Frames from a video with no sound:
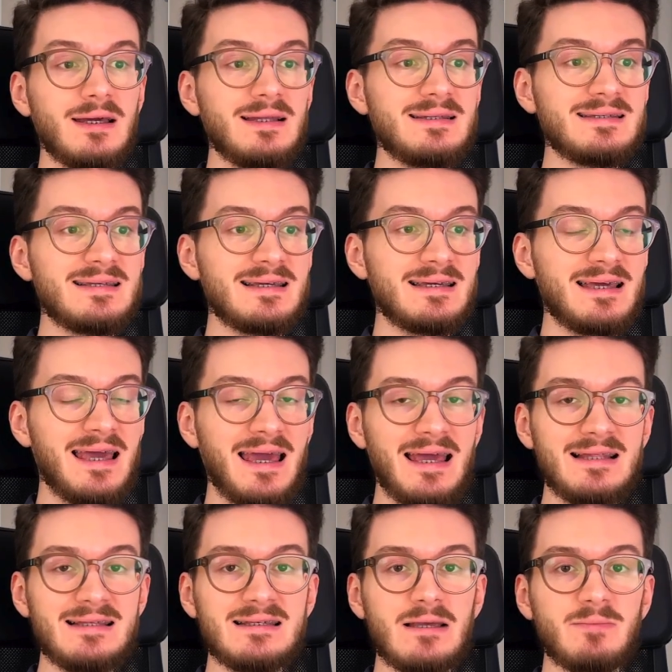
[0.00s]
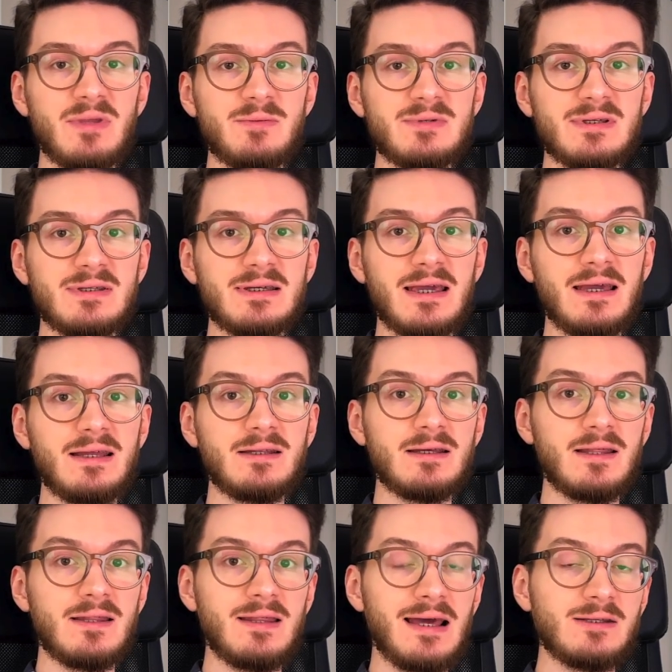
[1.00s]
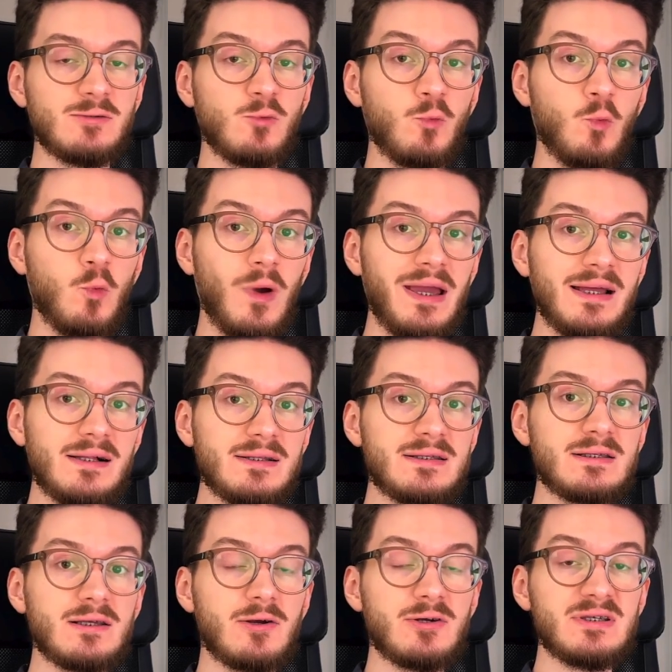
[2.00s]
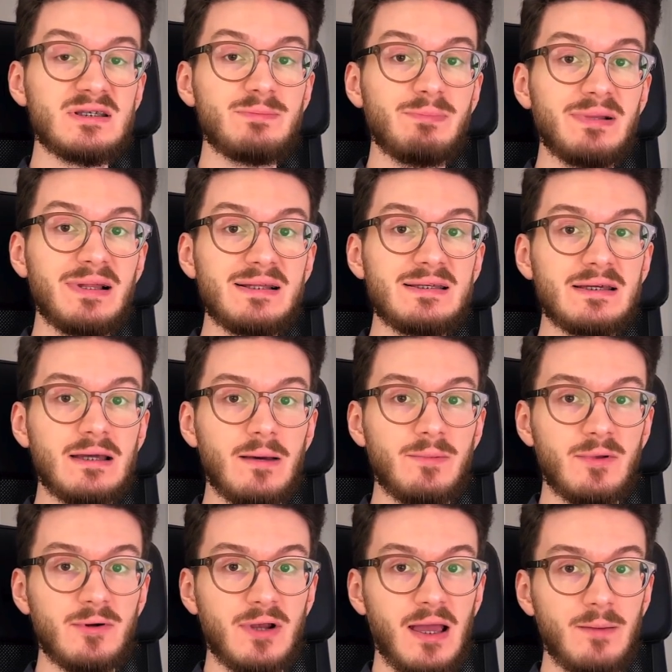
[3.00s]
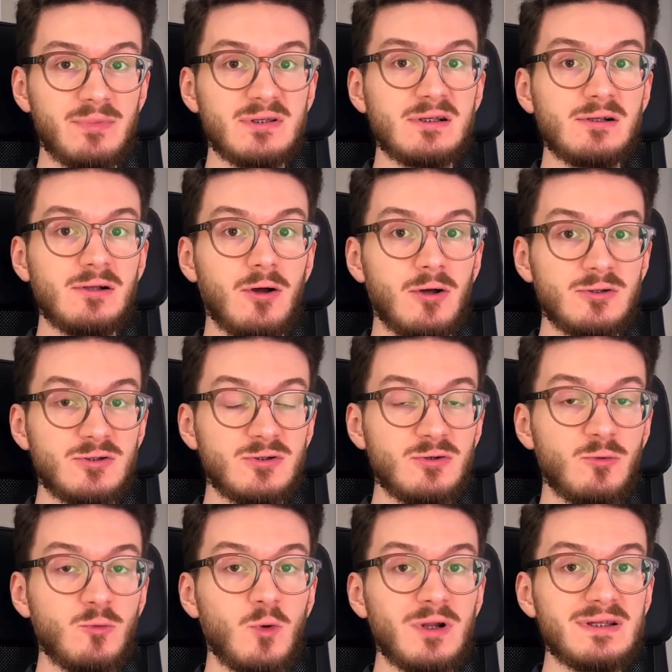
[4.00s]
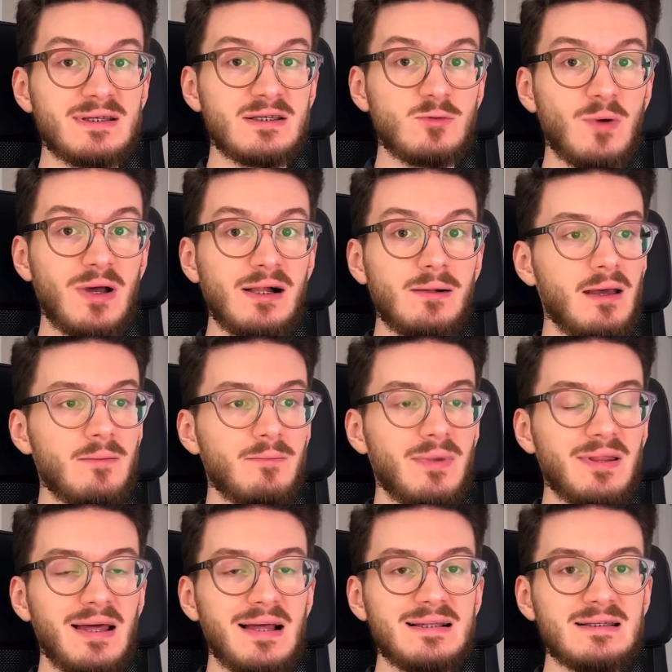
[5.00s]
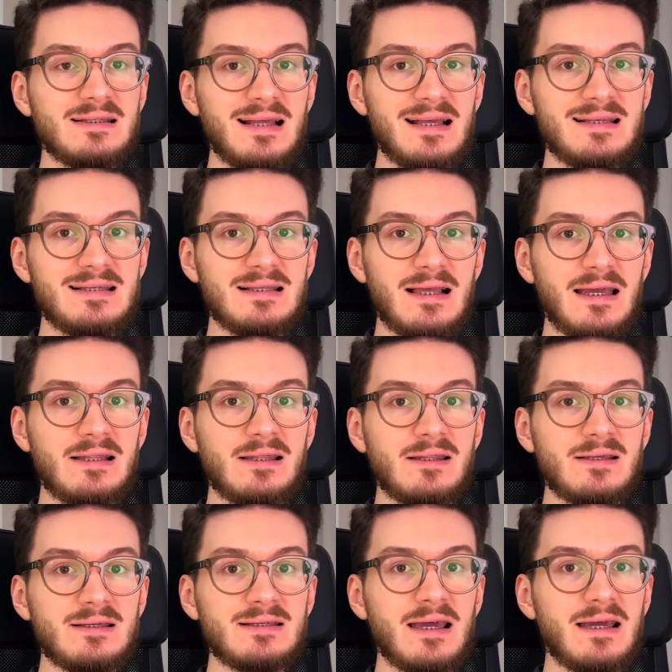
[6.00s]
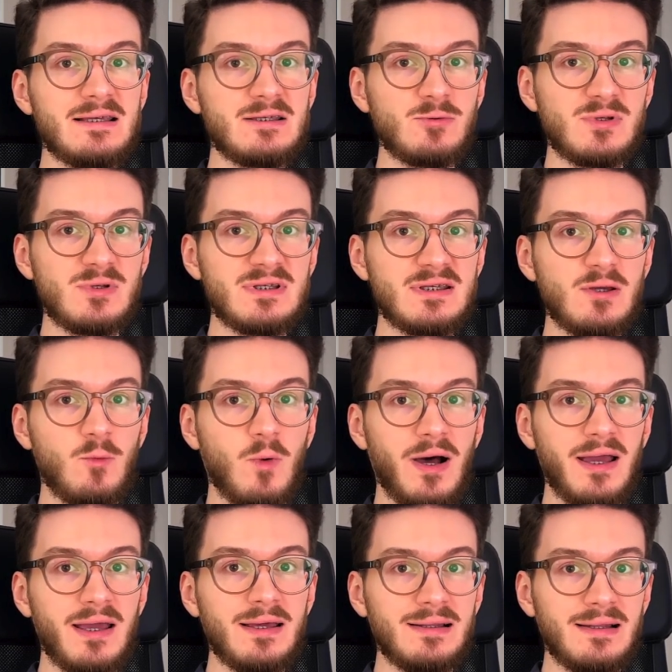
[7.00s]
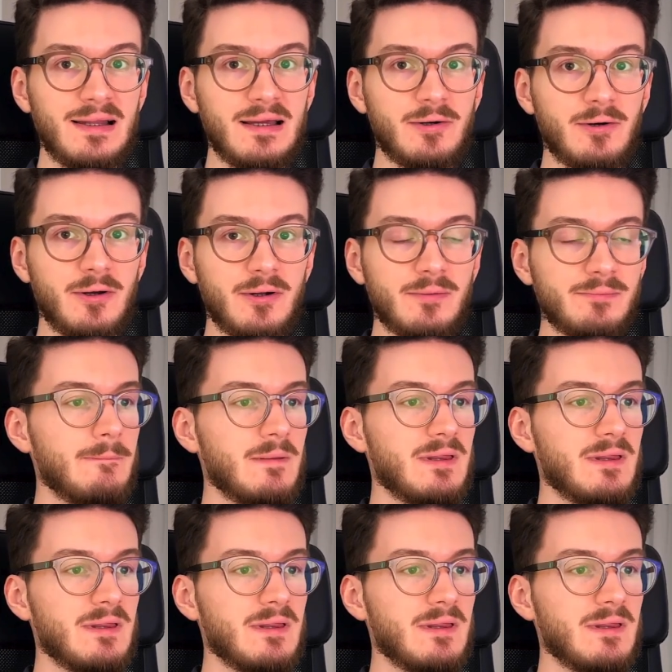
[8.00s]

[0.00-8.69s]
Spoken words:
It can sometimes indicate that whales are splitting up their capital onto new wallets as well, but that's less likely in this case. You will see why later on.